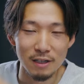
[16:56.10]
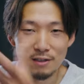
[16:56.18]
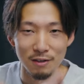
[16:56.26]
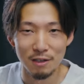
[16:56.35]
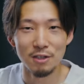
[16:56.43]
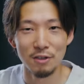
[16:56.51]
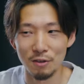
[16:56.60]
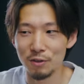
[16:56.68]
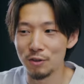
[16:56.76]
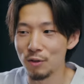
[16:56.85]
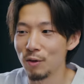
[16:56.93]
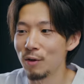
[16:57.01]
it's digital,
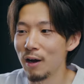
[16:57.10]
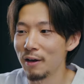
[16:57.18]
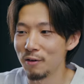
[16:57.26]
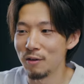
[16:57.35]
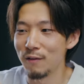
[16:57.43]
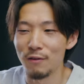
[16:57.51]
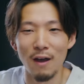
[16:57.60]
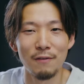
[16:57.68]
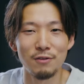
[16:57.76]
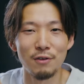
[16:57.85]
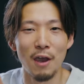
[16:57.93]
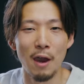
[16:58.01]
so I don't even have
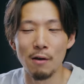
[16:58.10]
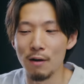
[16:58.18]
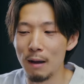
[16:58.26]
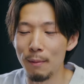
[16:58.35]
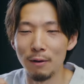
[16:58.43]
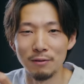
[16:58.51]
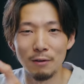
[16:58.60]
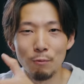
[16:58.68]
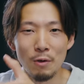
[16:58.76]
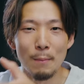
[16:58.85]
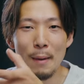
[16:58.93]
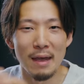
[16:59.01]
to care about the
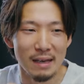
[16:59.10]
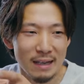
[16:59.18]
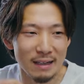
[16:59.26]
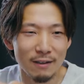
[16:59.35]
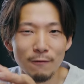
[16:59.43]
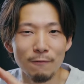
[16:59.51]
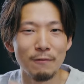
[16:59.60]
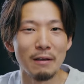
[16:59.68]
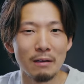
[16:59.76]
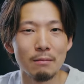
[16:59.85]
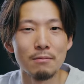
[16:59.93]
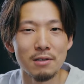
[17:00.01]
remaining
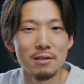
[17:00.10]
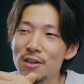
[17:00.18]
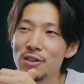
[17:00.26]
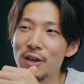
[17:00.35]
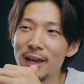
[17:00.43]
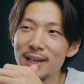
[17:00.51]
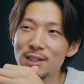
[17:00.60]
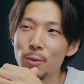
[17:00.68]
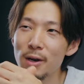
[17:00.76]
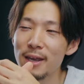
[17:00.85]
films. So I guess what